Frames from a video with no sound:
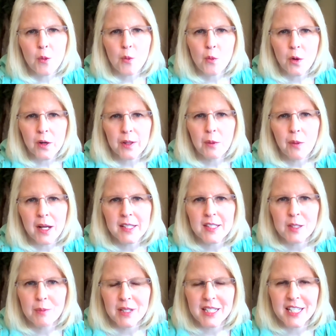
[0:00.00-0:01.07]
We're the ones
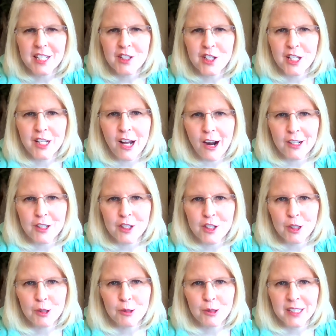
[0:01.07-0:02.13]
to be teaching our
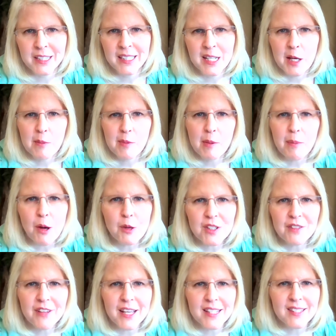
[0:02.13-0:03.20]
children, but most
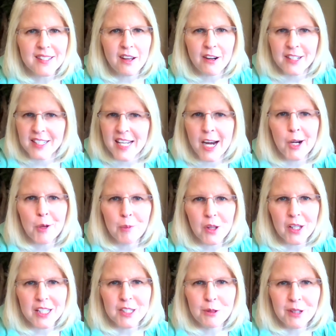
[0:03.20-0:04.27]
of us are
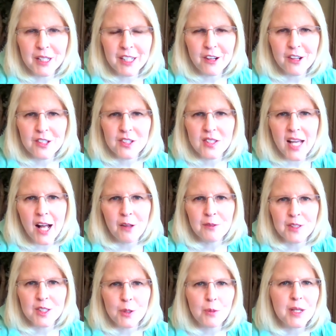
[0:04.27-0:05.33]
terrible at doing it
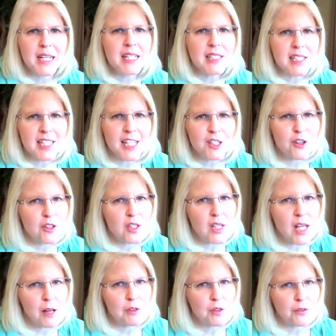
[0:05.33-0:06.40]
ourselves. So we need to teach
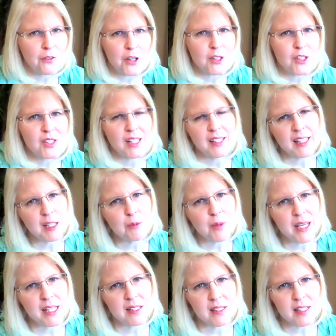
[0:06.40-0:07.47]
ourselves first, and then
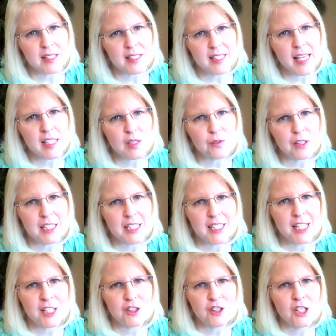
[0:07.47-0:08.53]
we can successfully
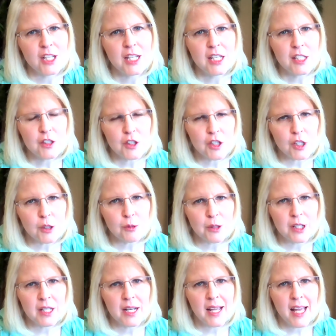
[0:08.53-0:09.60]
teach
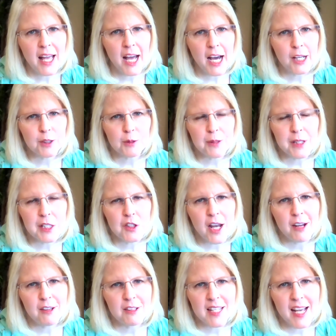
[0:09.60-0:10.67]
children how to reach
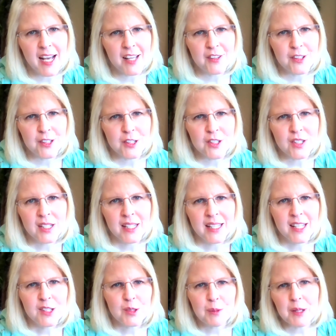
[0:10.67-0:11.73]
out to others.
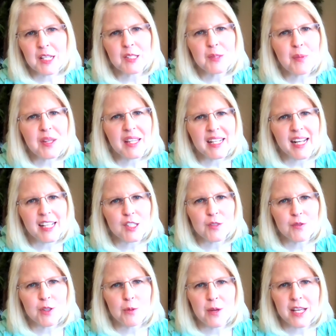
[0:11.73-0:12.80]
So I'm going to spend the next
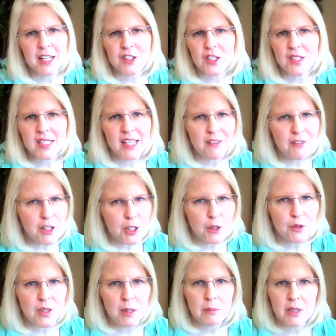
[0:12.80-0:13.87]
few weeks just giving
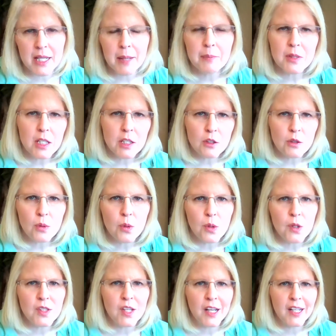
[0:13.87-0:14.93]
you some tips and
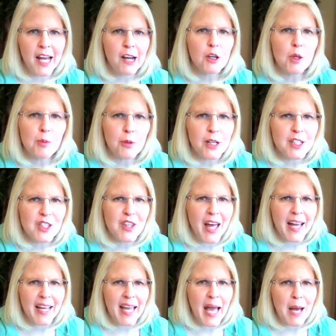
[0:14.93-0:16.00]
tools on how you bridge
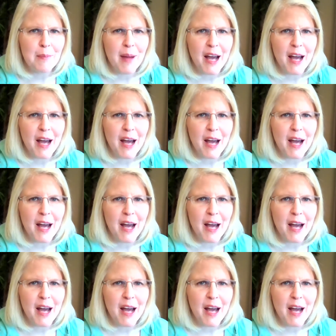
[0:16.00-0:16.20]
that gap.